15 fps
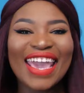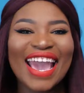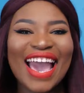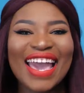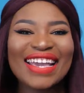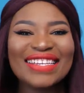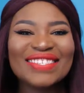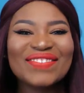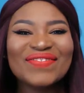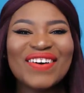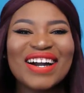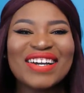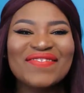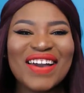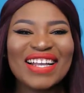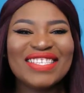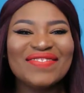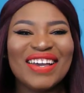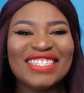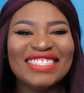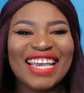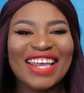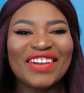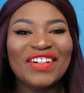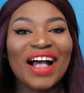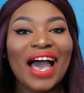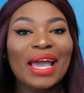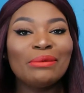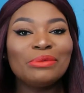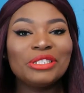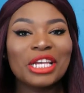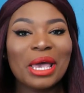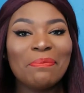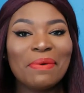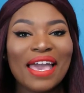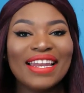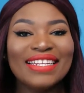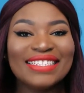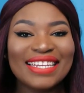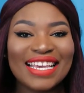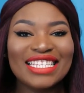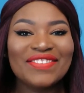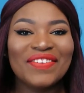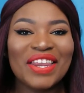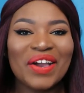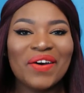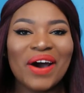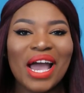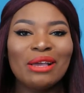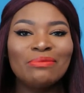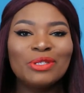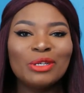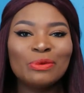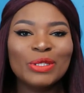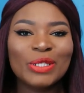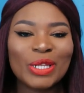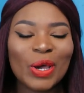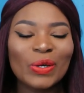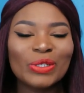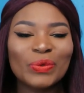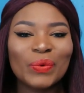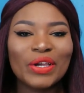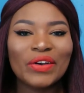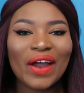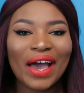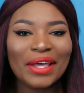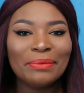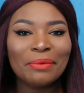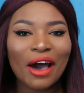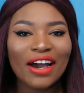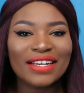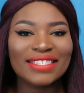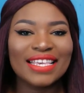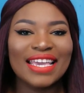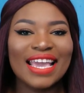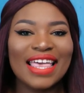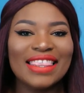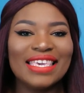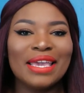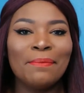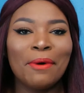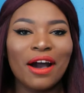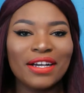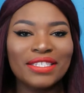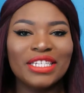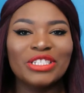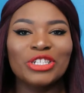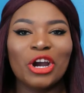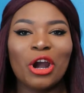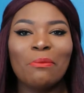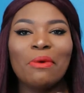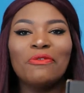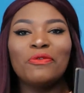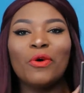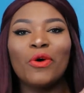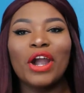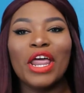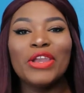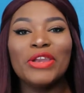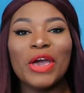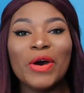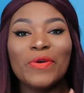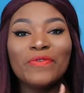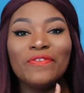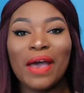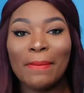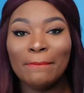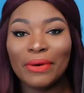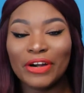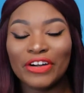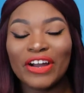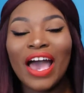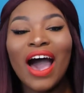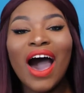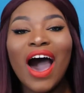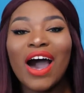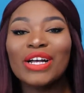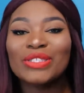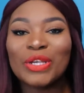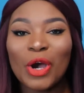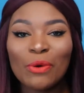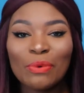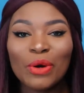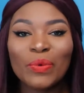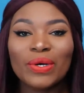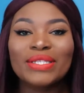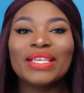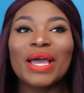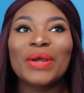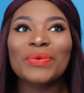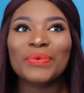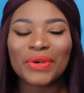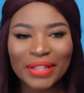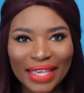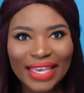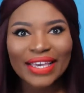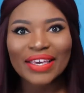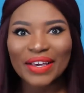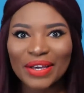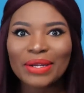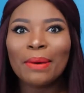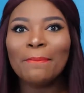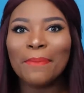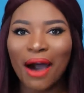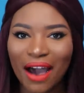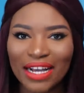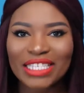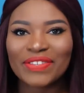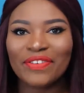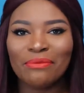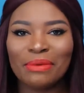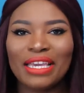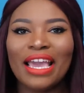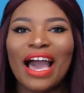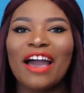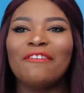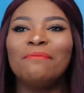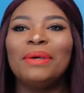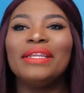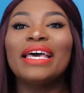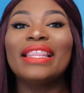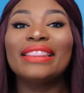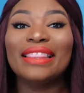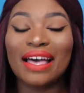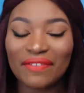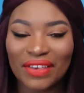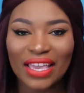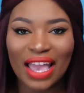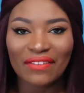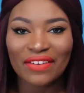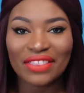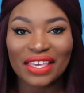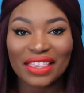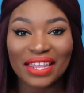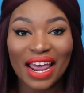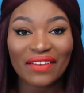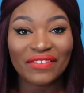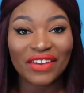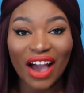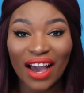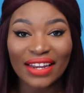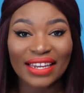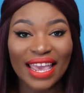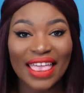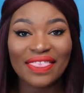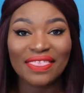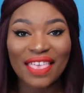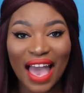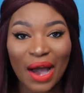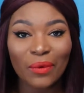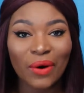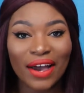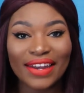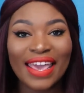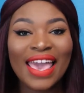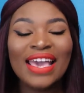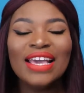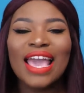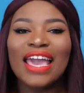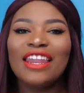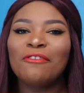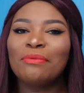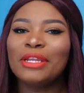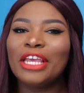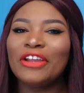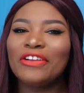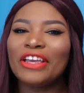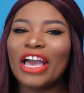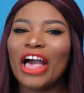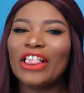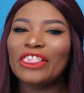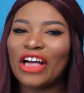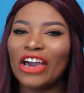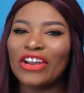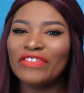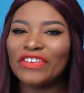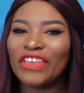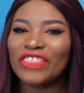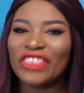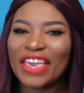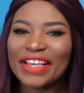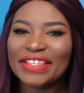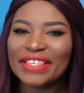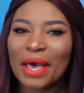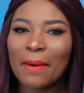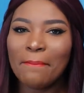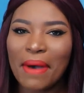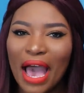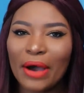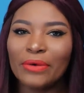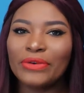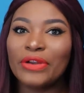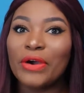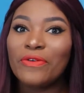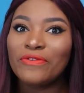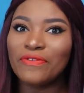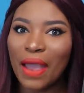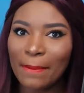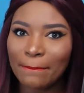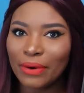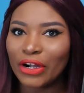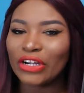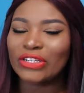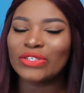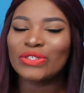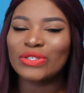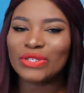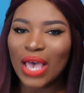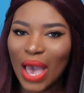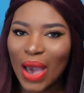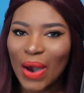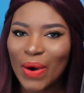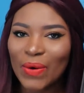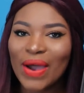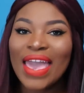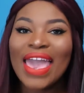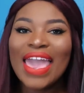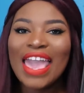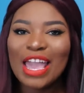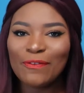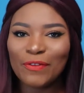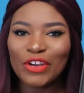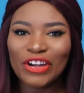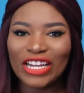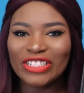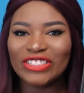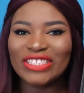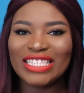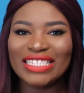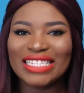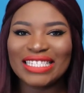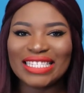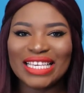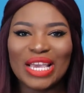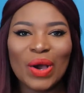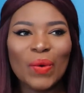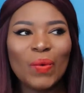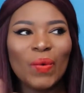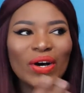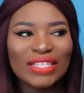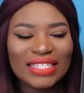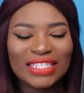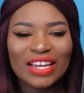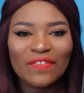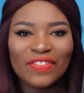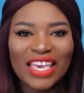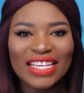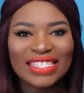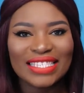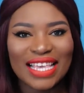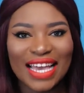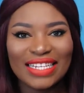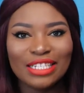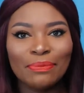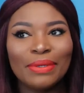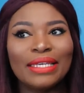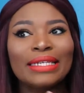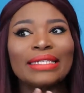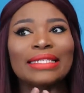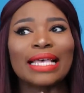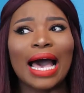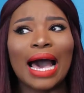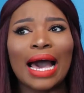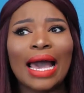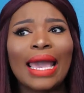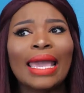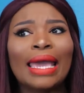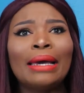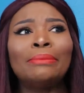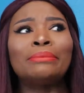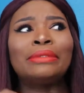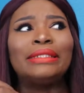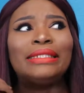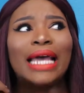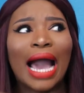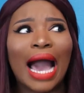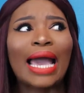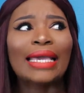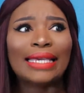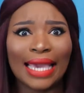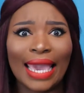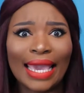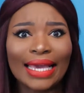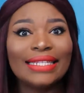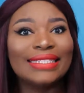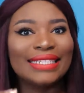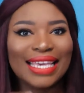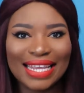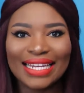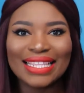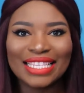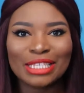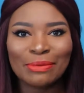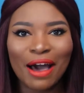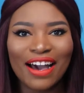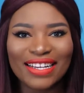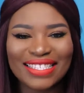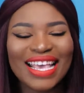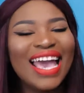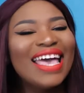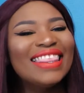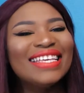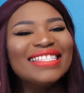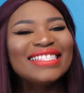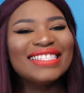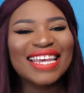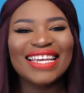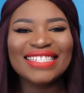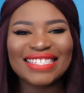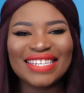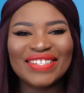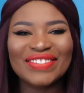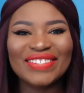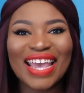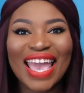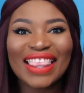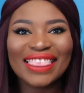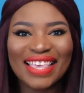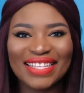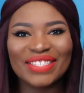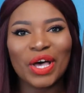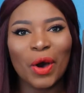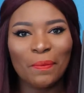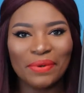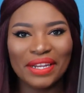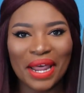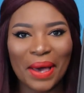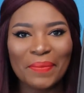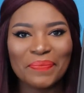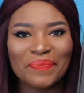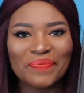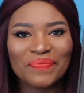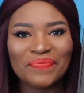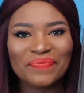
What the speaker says: Hey guys, welcome back to my channel. I'm Chip, and in today's video I am super stoked. We are unboxing the BoxyCharm for November. October was a really good box for me. I've been loving everything that I've gotten in that one, and I've been hearing a lot of good things about November. So if you're interested to see what stuff they sent, because I am dying to get into this box, then stay tuned and let's open it up.